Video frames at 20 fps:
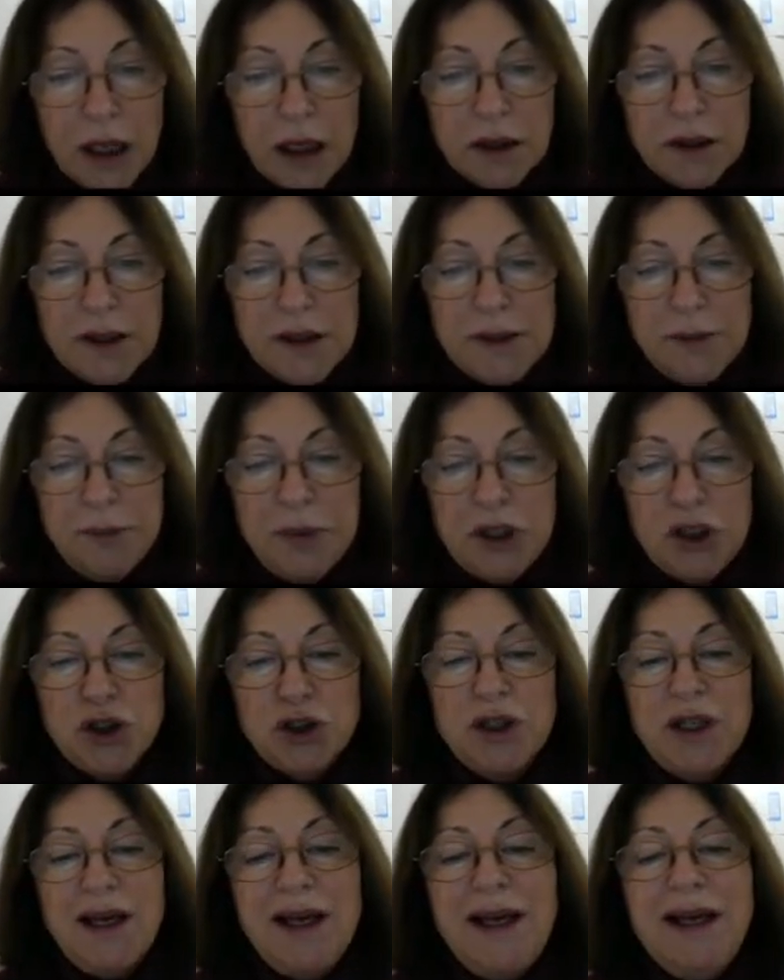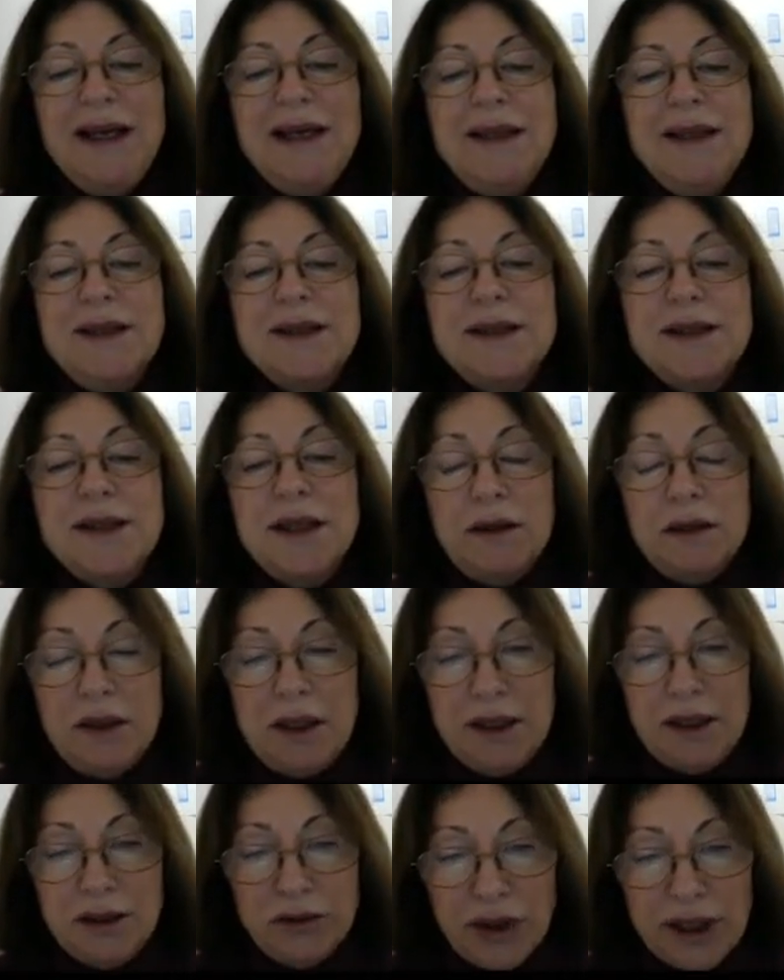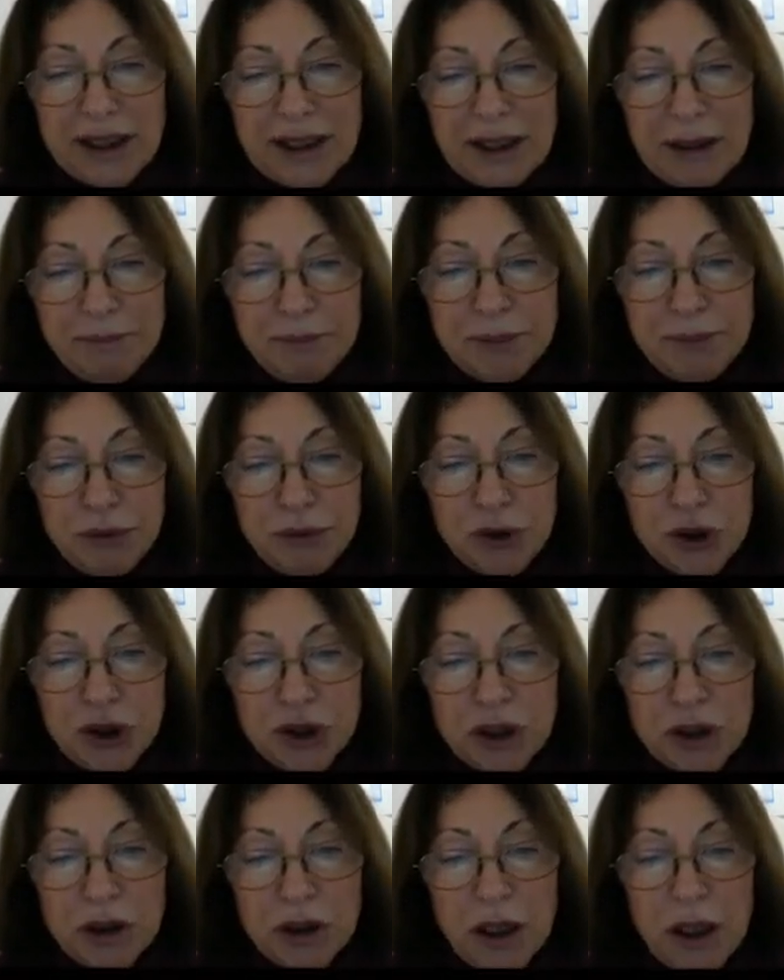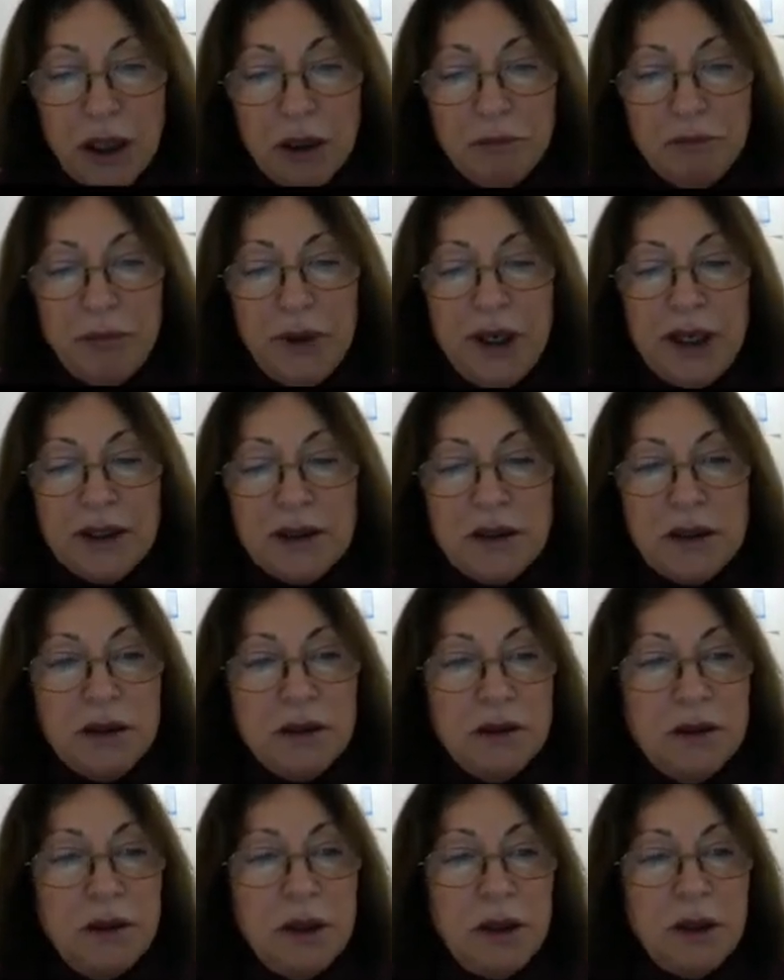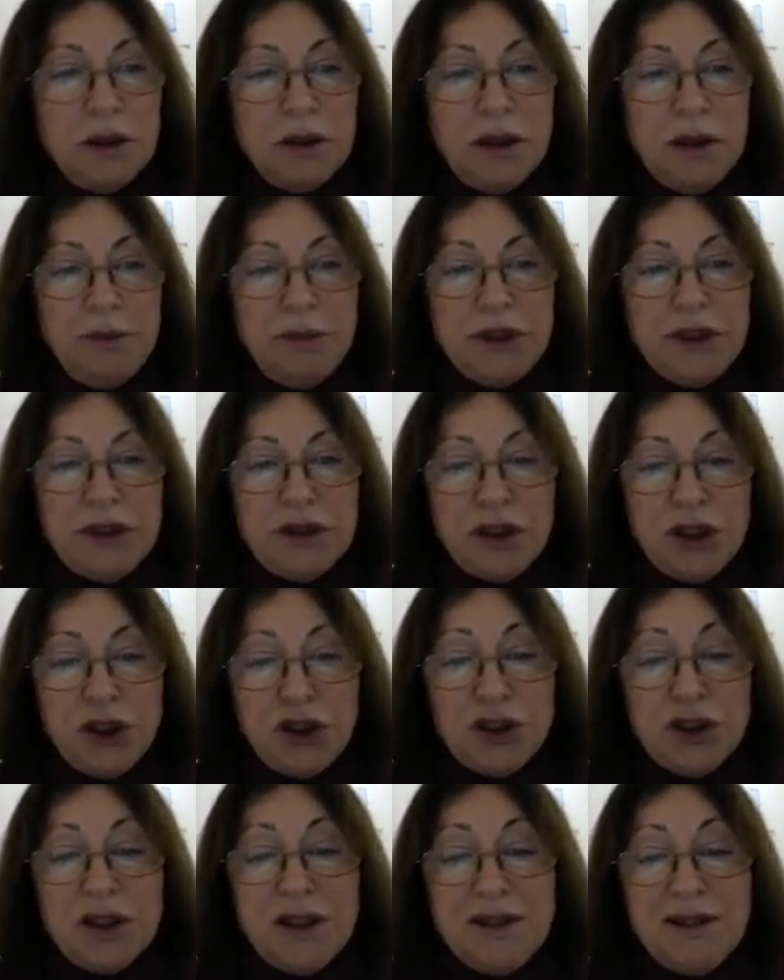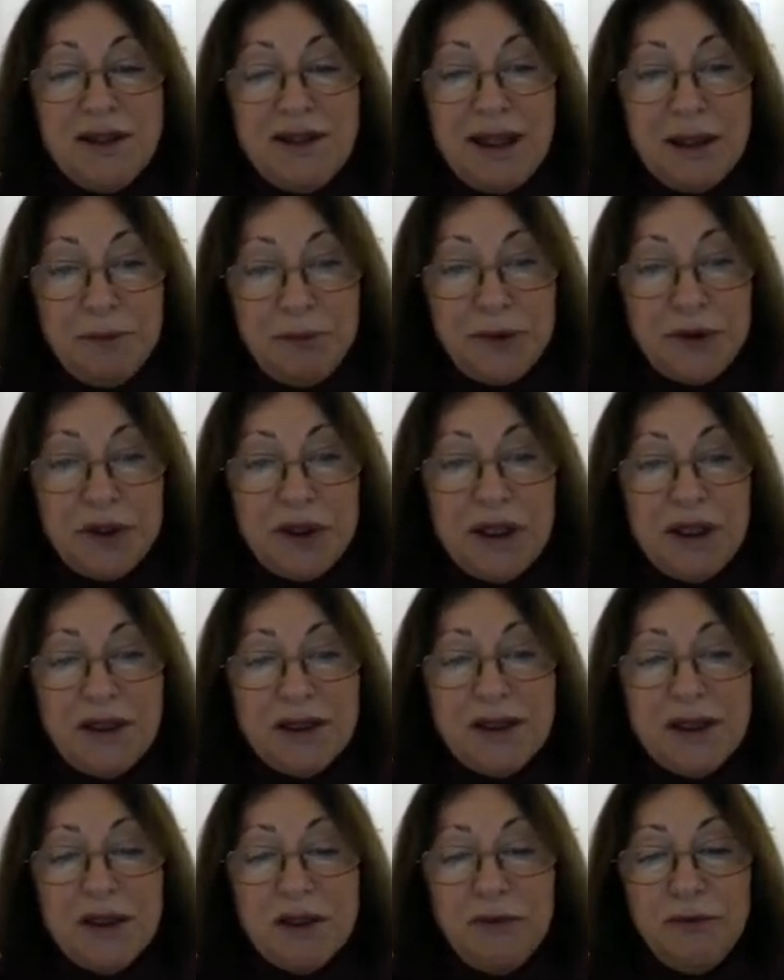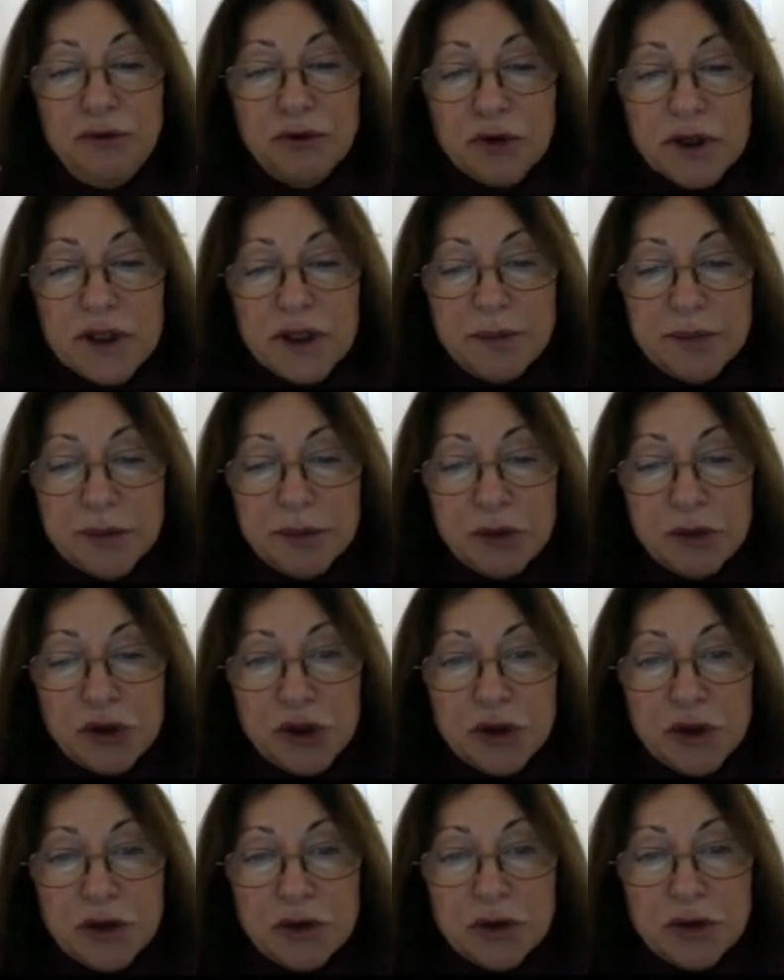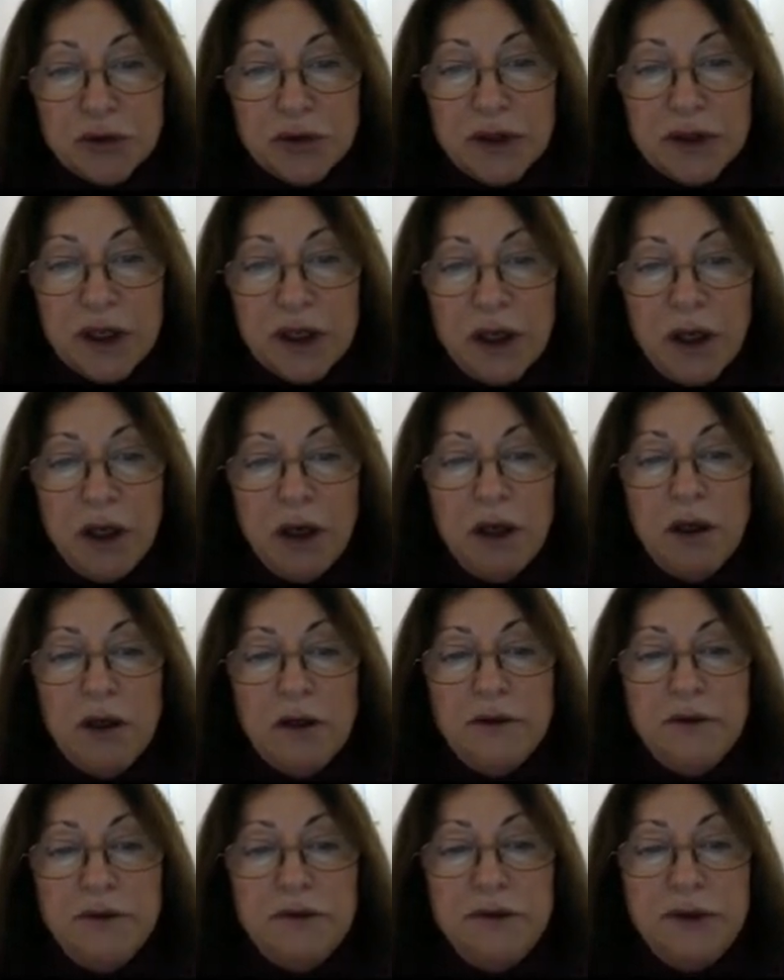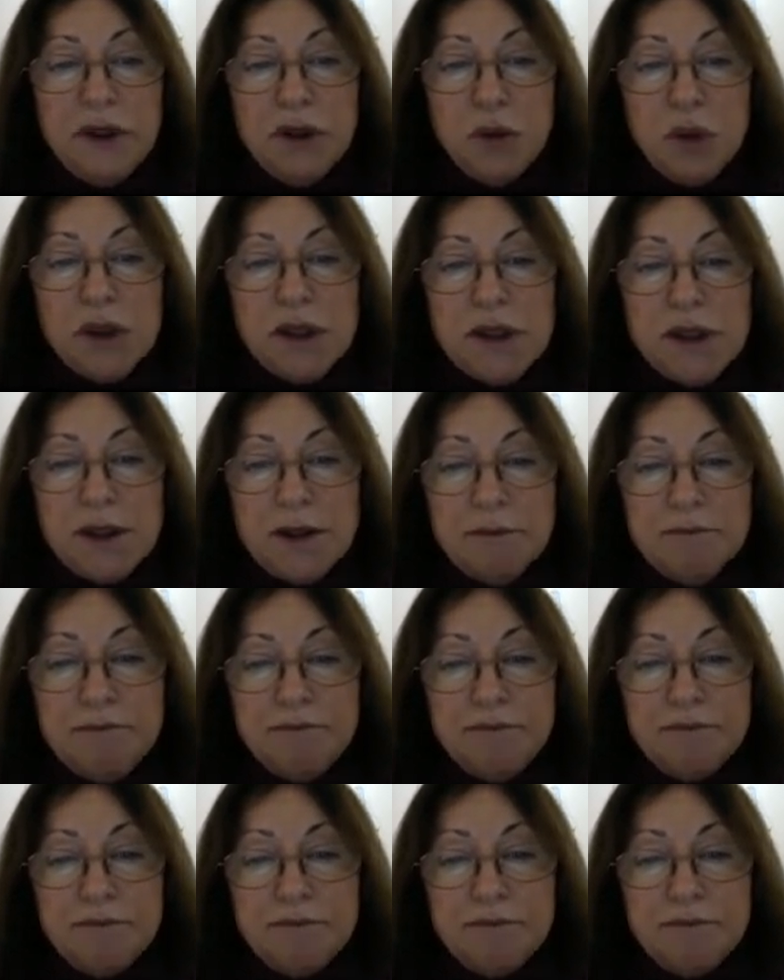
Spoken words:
Dissipation is directly proportional, but the penetration depth is inversely proportional to the frequency